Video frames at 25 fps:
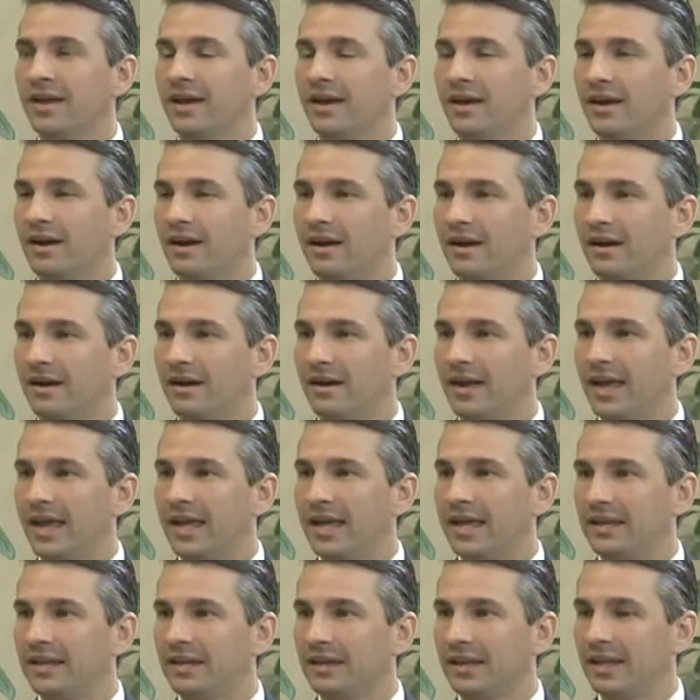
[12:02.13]

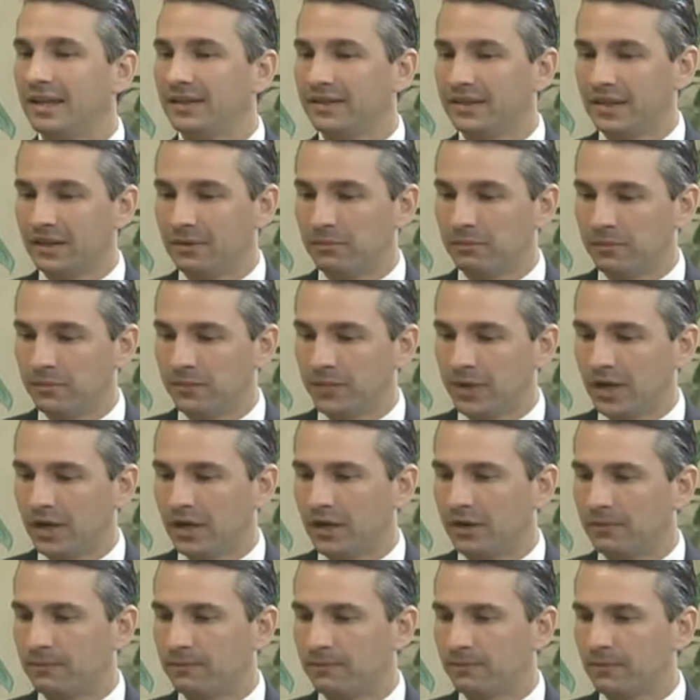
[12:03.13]
And let them
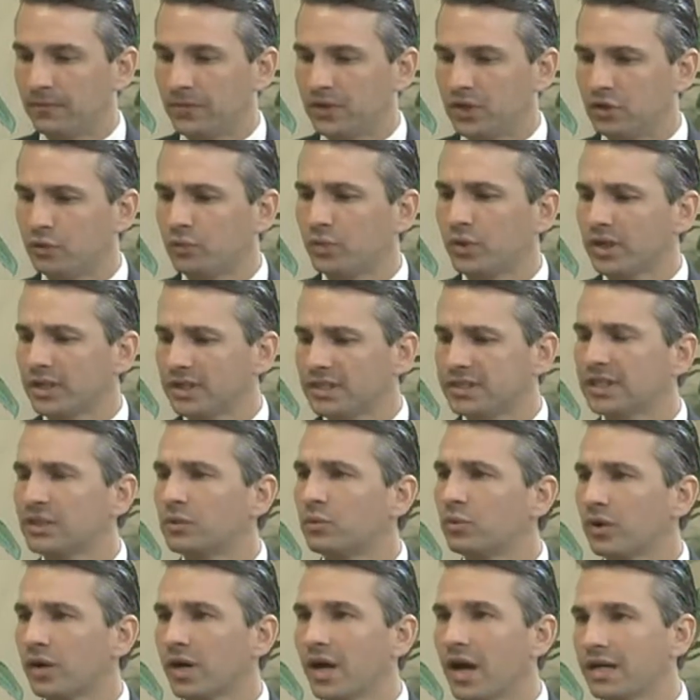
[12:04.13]
really
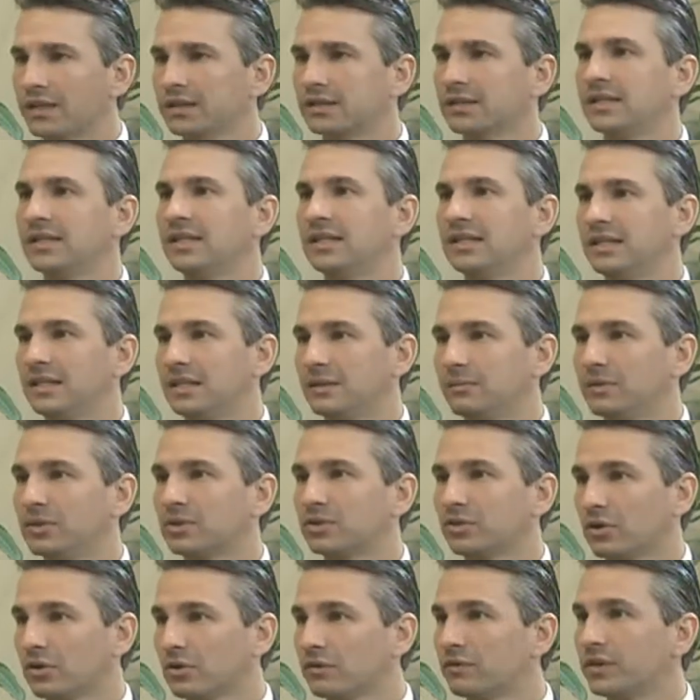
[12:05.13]
see where God's leading them to
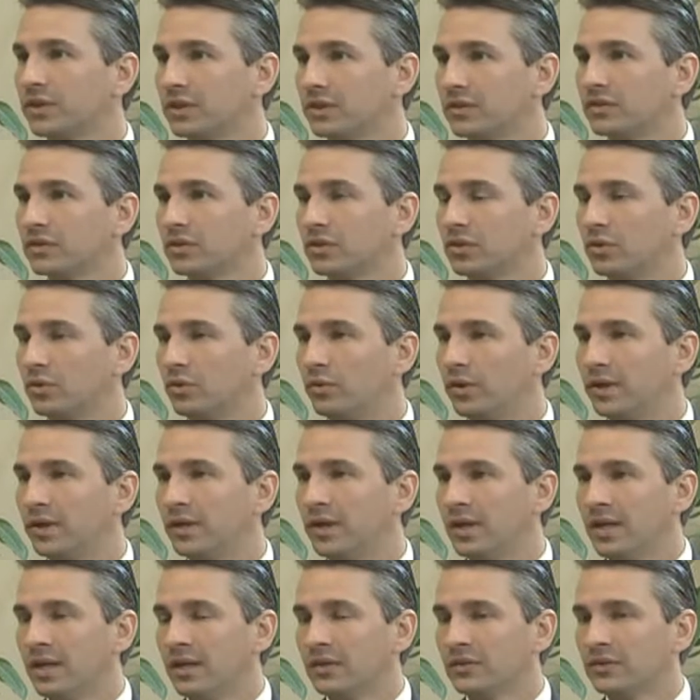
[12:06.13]
serve in the school. And
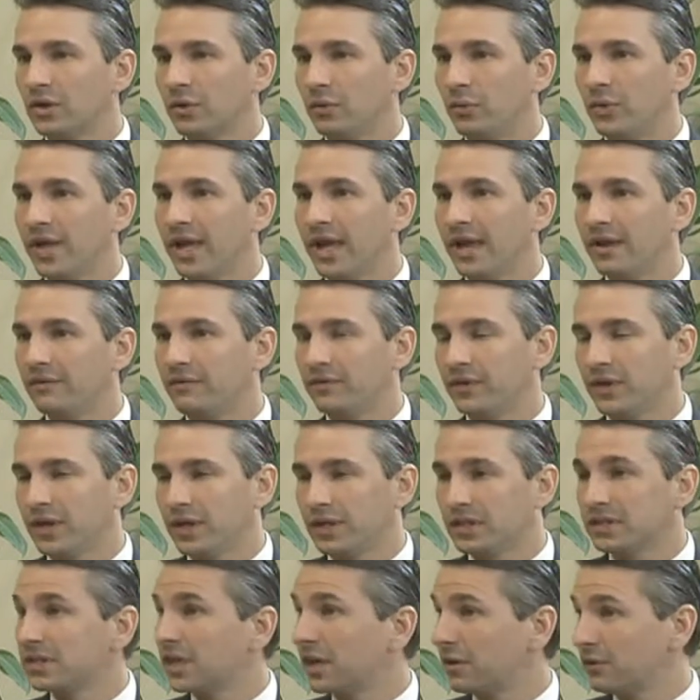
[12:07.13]
so we have
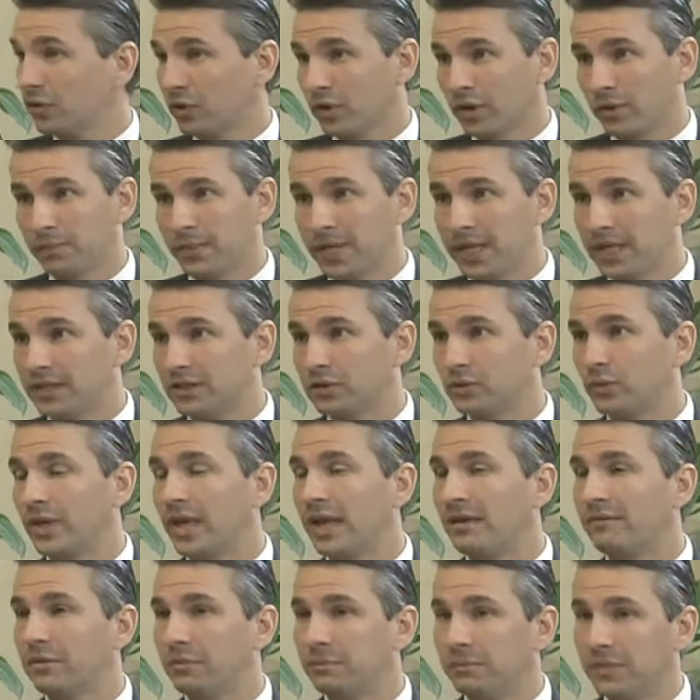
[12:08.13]
several committees.
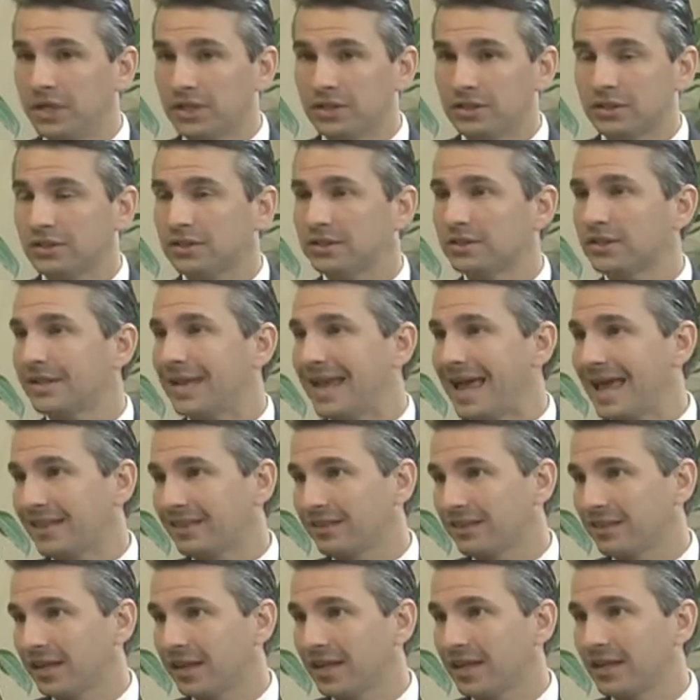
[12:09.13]
We have admissions and
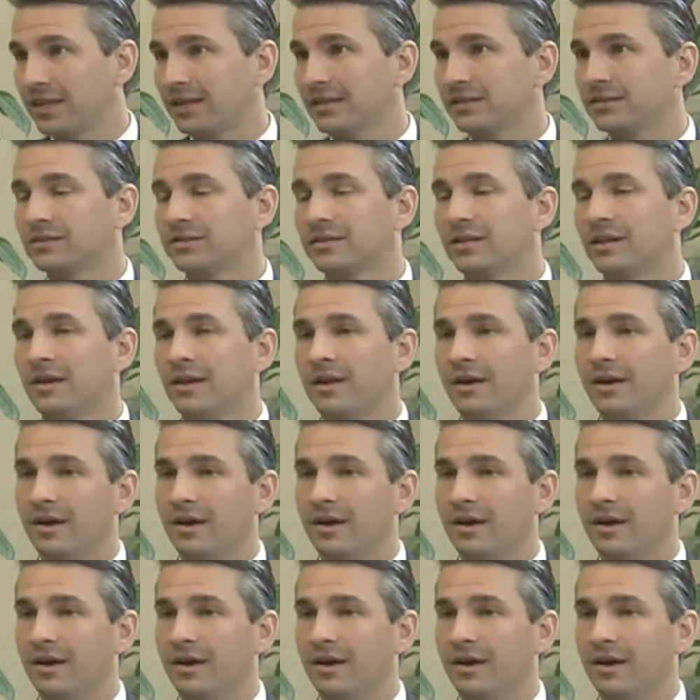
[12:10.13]
athletics.